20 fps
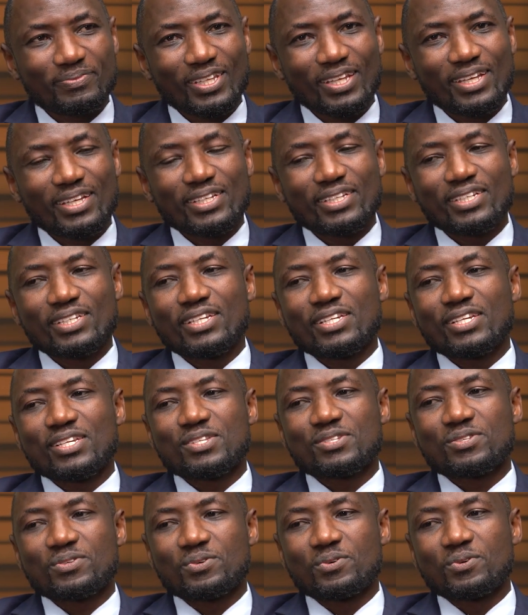Mm-hmm.
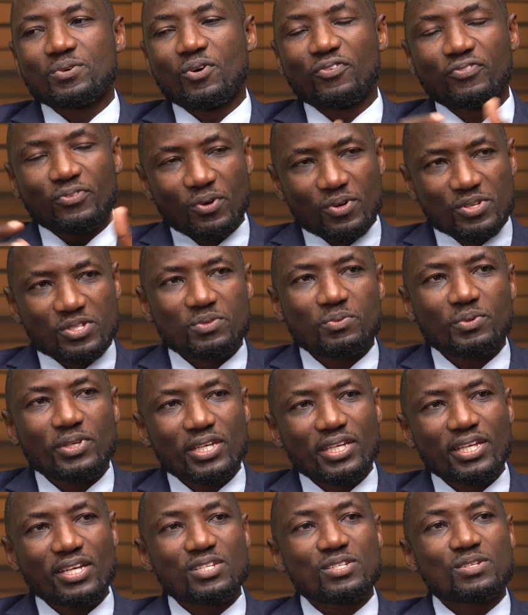So, of course,
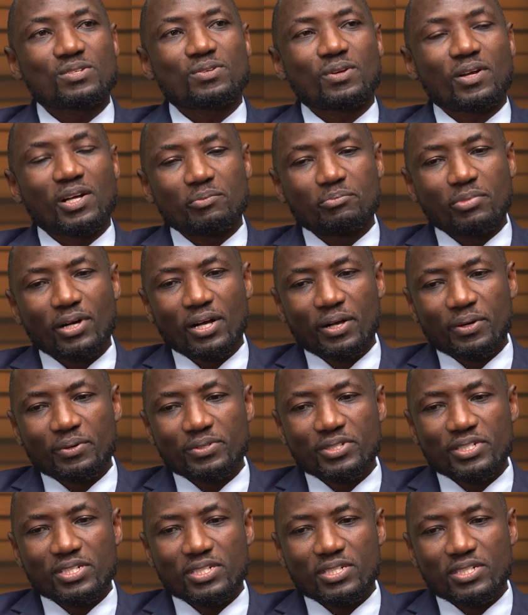we get to talk
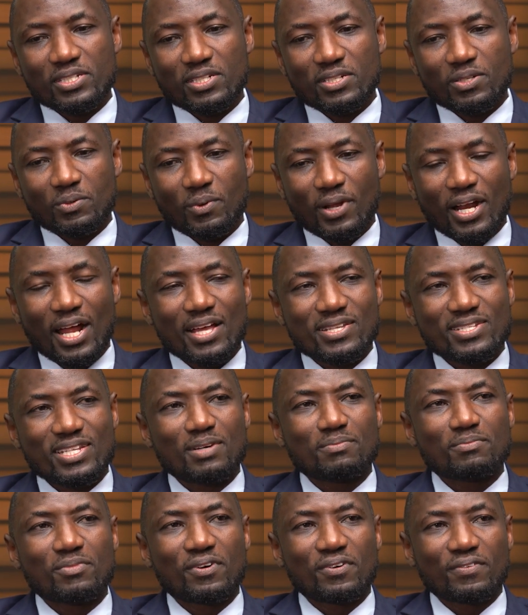about what are
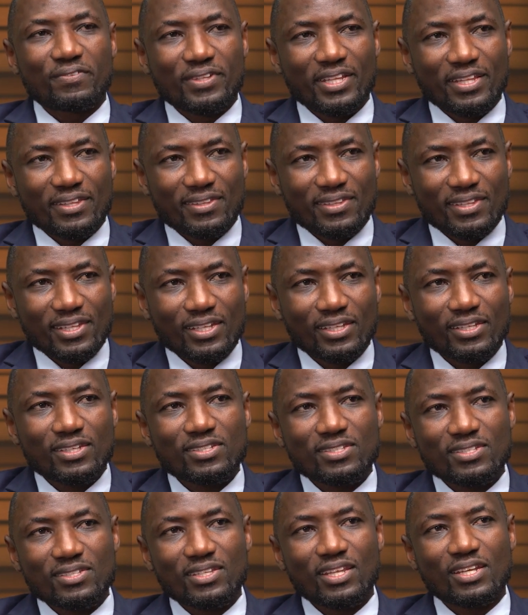some of the
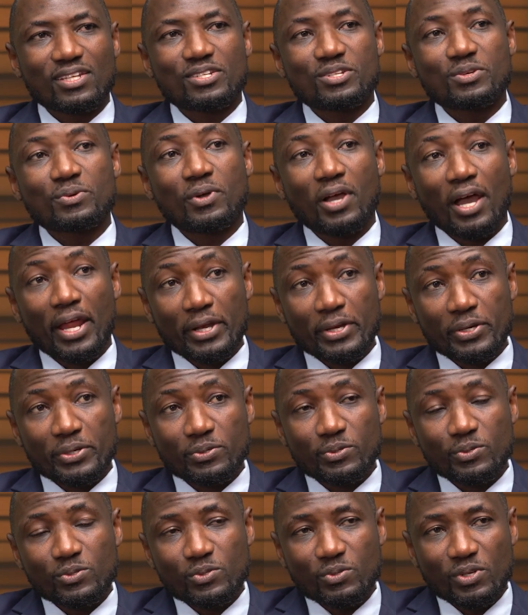things that you can
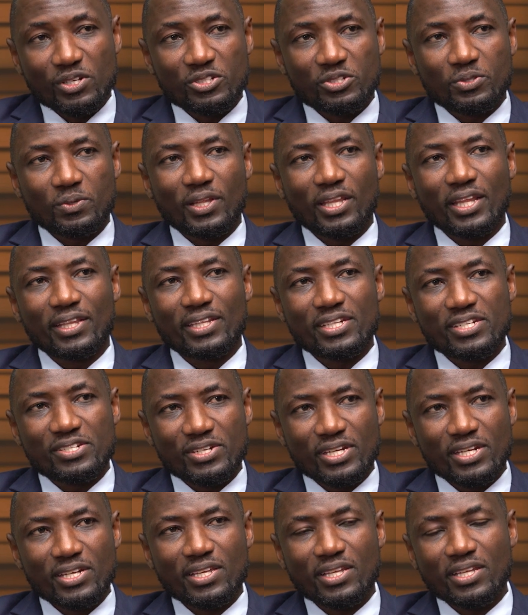do to ensure that the
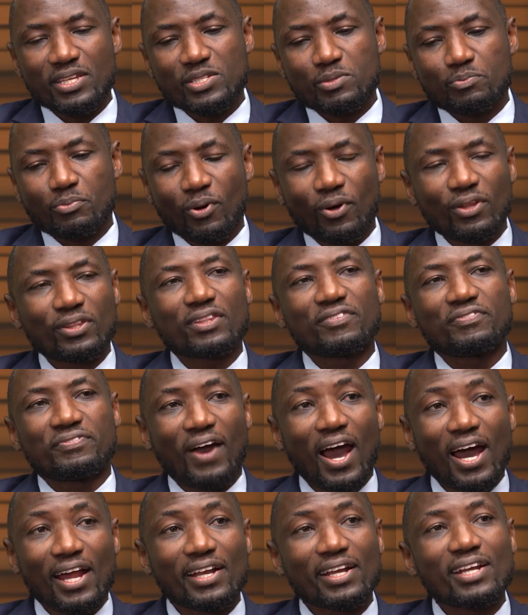training is both
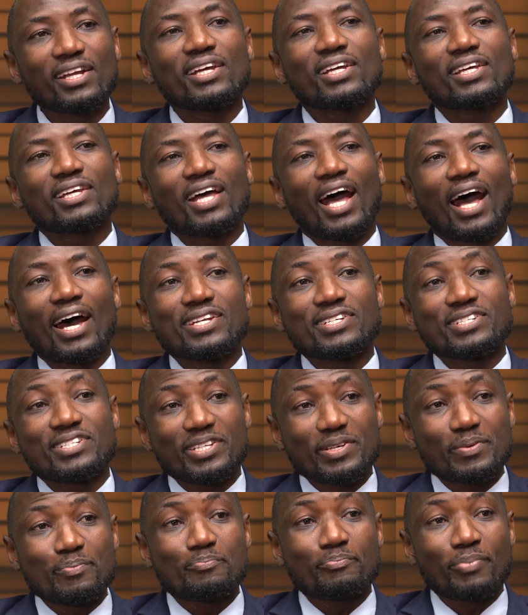fun mm-hmm.
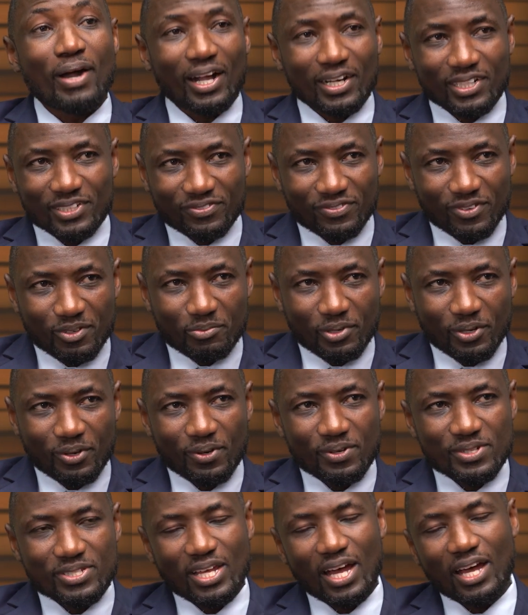and impactful,
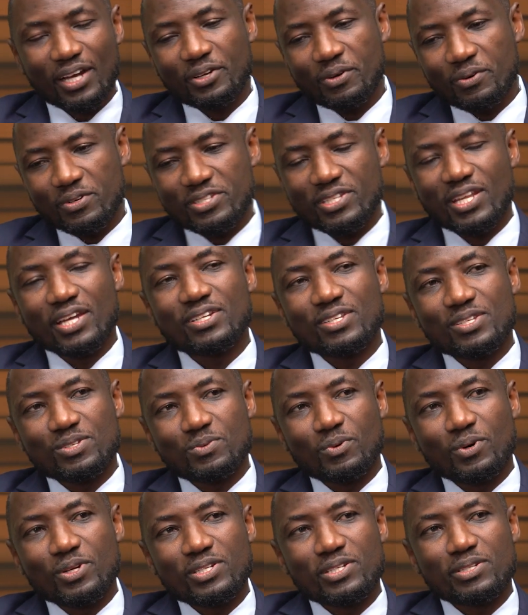because adults, that
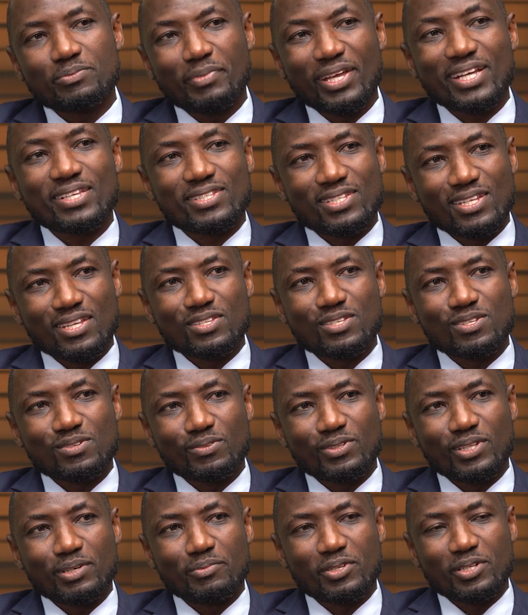is what makes sense
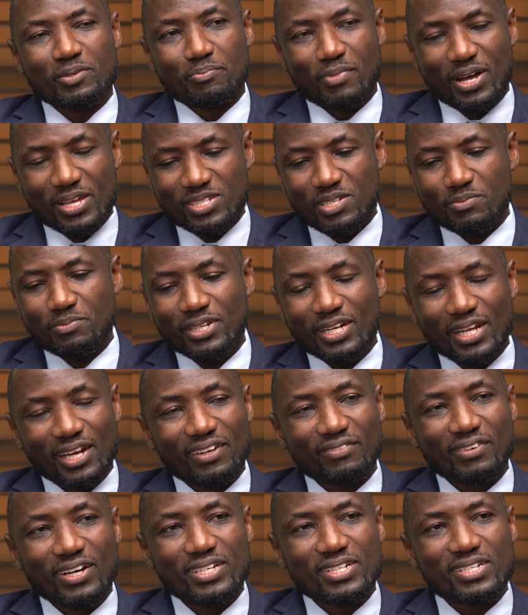to them. It mm-hmm. must be
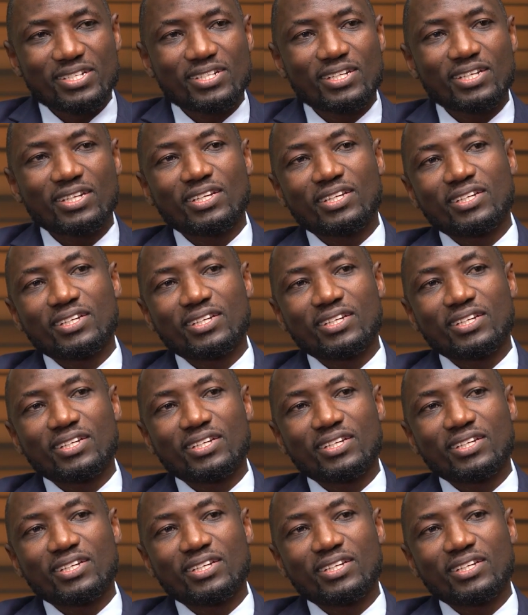relevant,